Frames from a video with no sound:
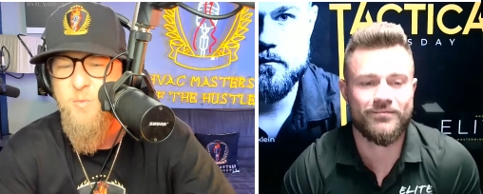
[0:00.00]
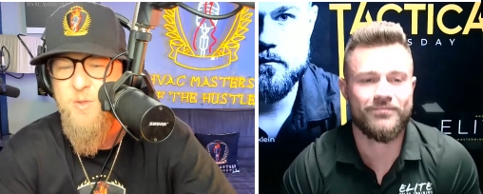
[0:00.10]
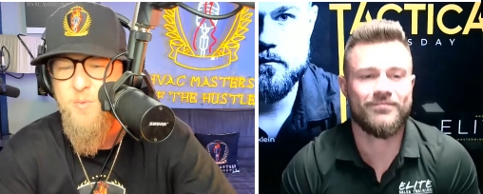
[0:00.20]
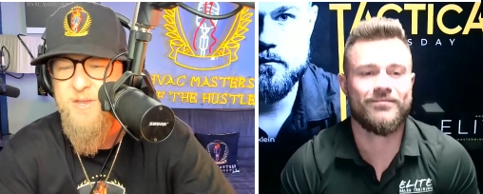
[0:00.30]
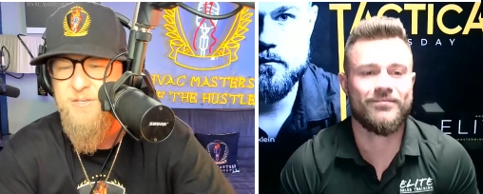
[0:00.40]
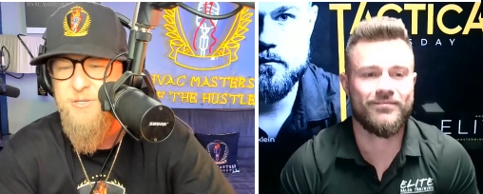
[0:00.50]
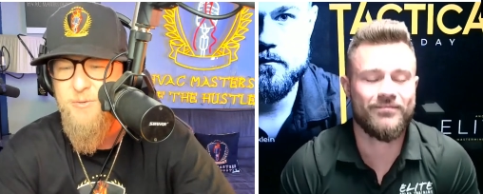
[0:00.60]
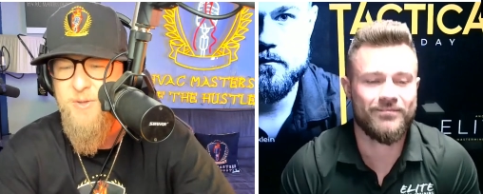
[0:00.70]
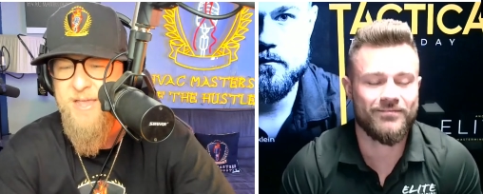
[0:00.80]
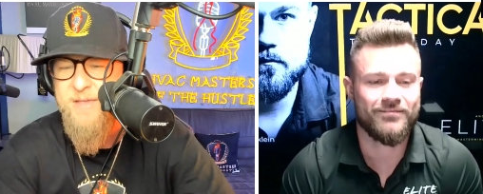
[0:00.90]
Speaker 1: We went
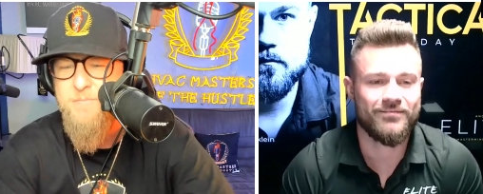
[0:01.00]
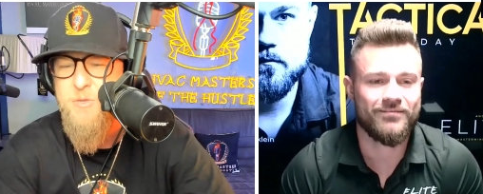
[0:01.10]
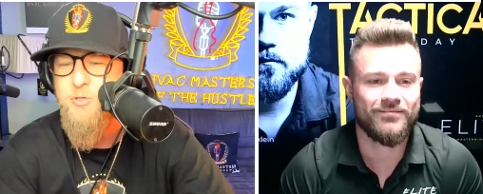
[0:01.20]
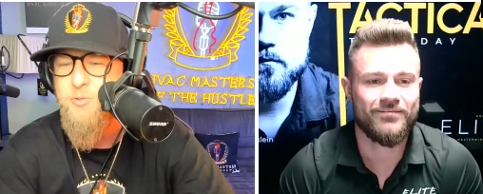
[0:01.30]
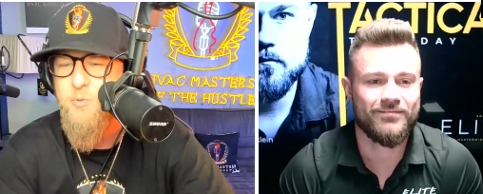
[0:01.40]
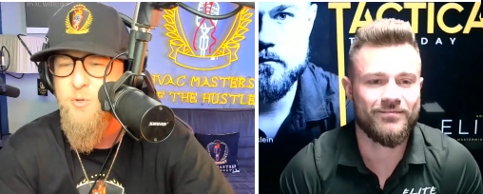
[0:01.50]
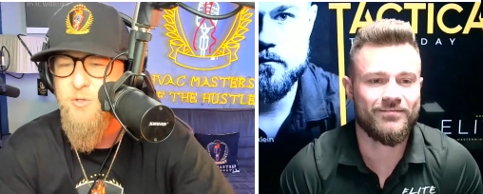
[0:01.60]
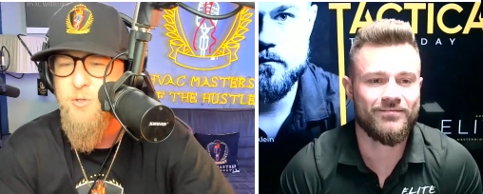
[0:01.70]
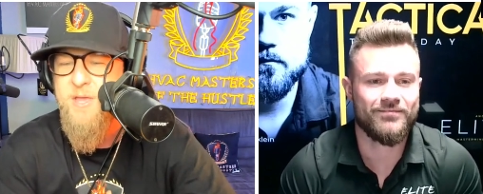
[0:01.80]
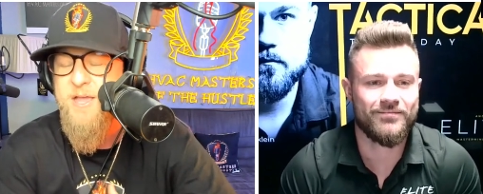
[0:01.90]
to a
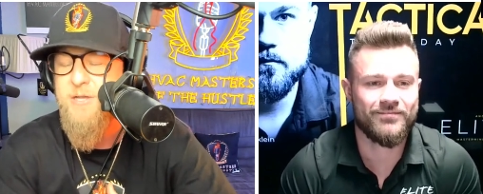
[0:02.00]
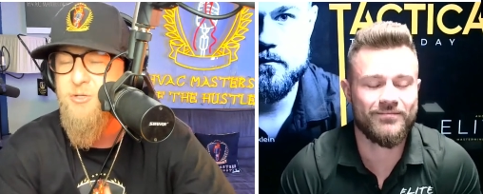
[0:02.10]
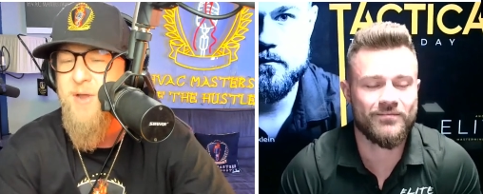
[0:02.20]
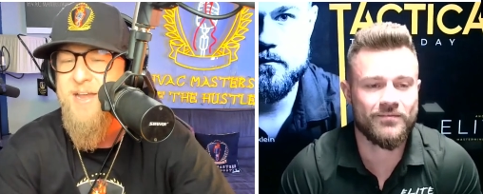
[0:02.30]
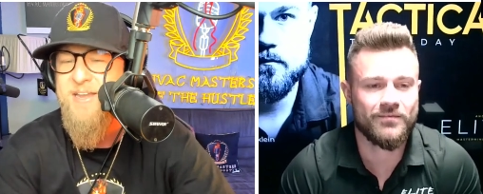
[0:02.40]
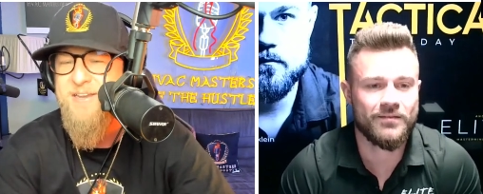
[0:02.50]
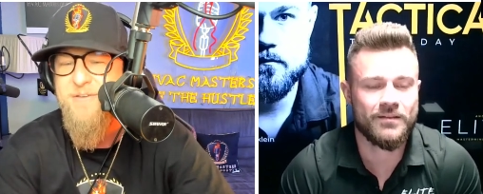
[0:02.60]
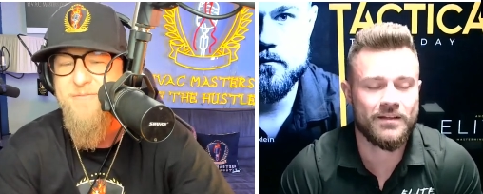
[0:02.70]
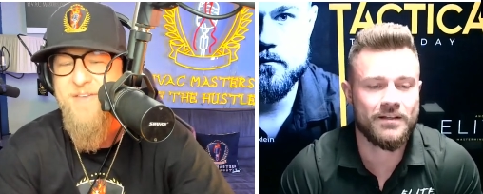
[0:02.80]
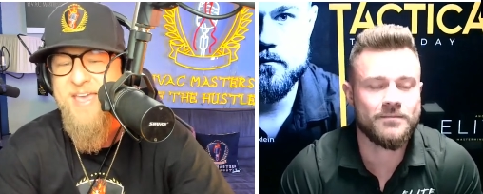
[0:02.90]
mutual uh, training
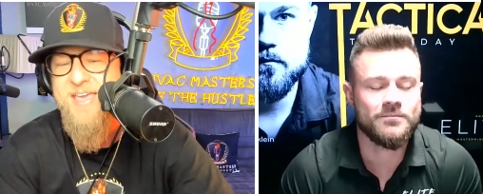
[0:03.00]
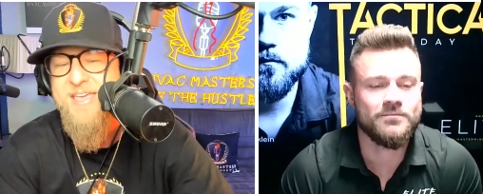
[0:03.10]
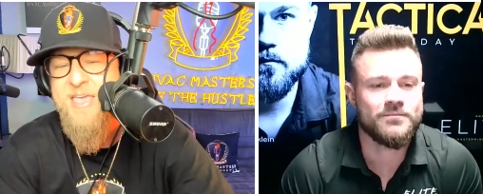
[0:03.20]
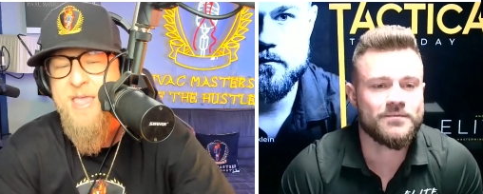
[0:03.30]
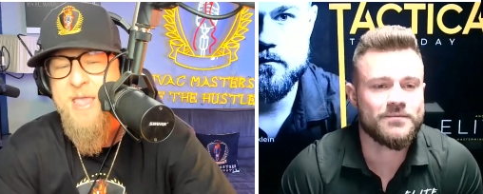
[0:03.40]
event